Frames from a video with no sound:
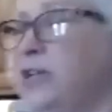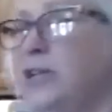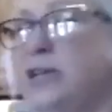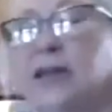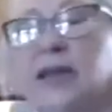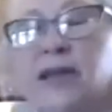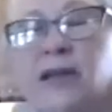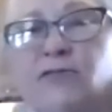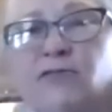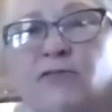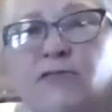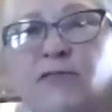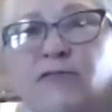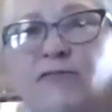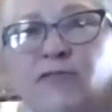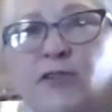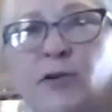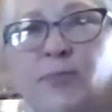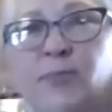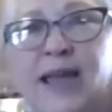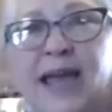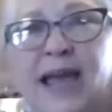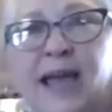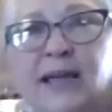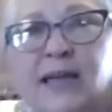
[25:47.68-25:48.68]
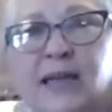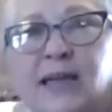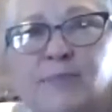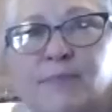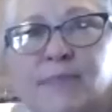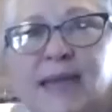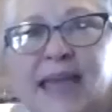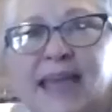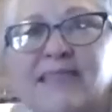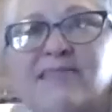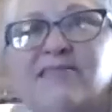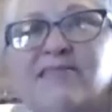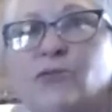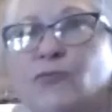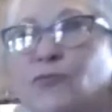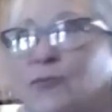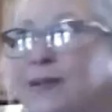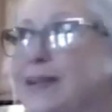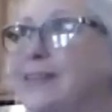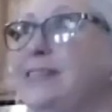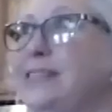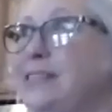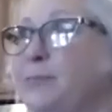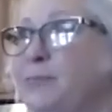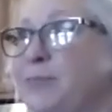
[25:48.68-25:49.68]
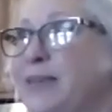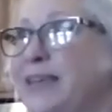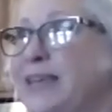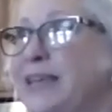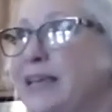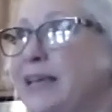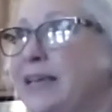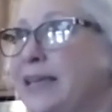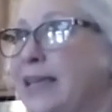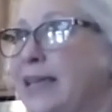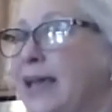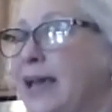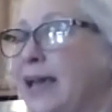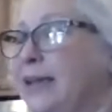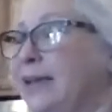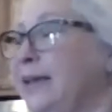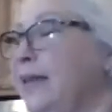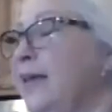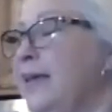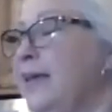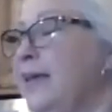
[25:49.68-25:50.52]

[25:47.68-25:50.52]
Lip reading: can refer back and make the recipe again.